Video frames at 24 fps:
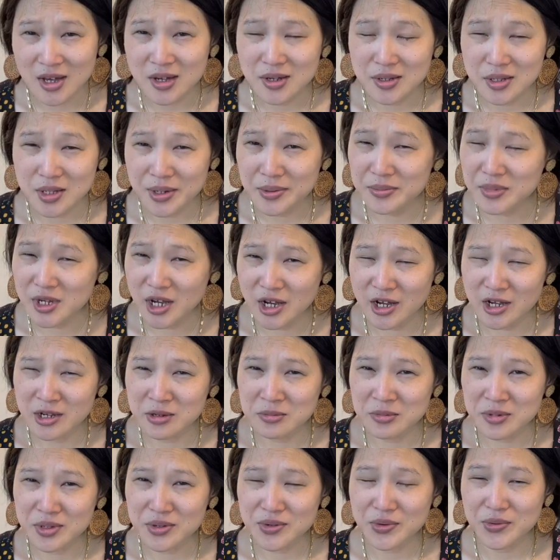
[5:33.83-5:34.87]

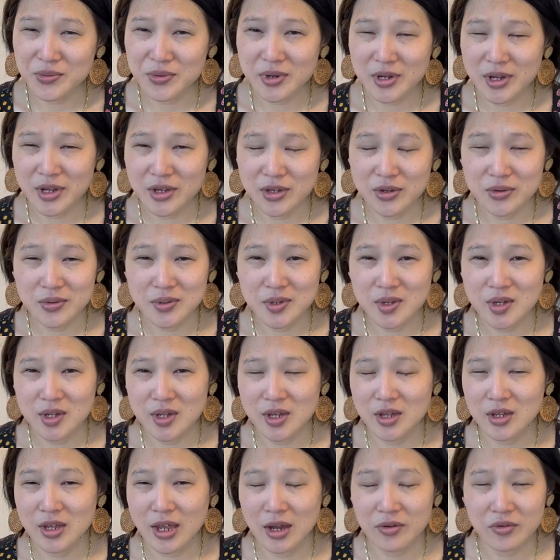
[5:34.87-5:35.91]
Sometimes when I use
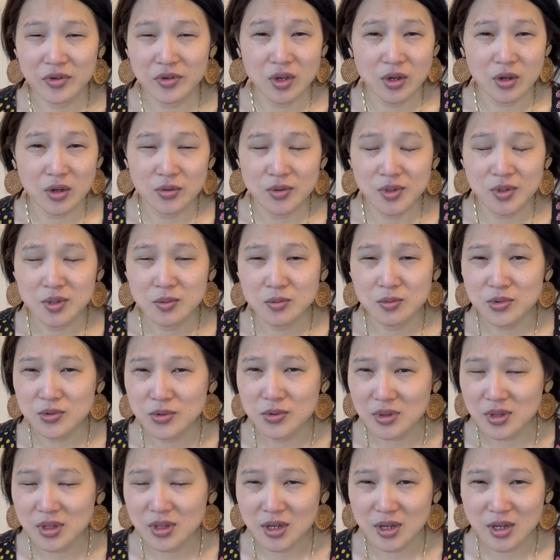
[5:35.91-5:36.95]
it, it, everything goes
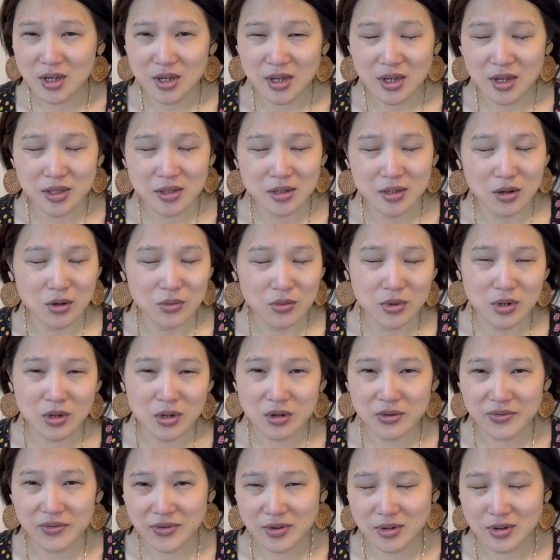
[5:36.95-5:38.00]
smoothly, it's all
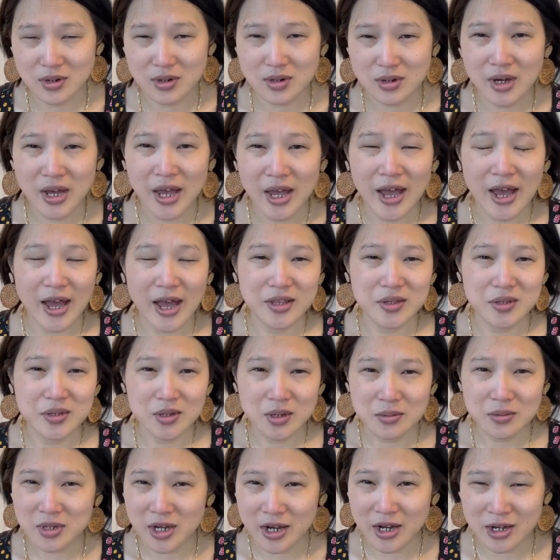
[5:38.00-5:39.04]
wonderful, and
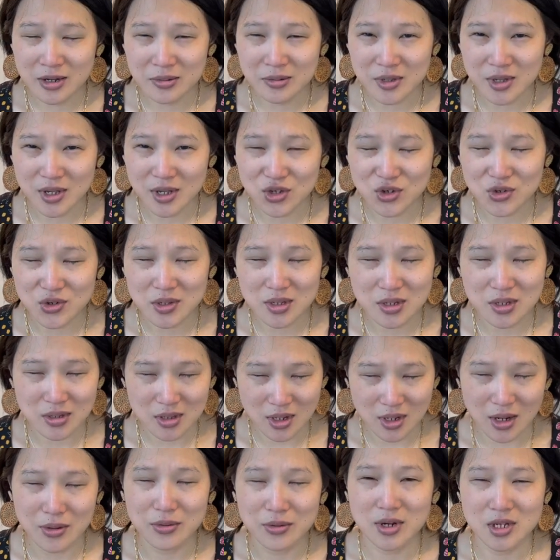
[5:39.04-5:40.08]
sometimes it just does
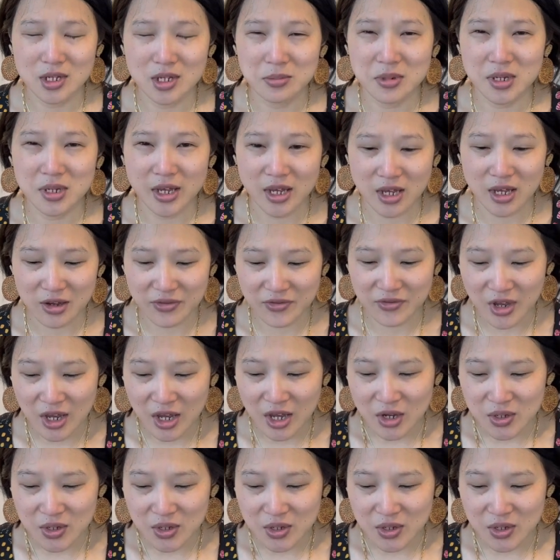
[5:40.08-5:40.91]
not want to behave.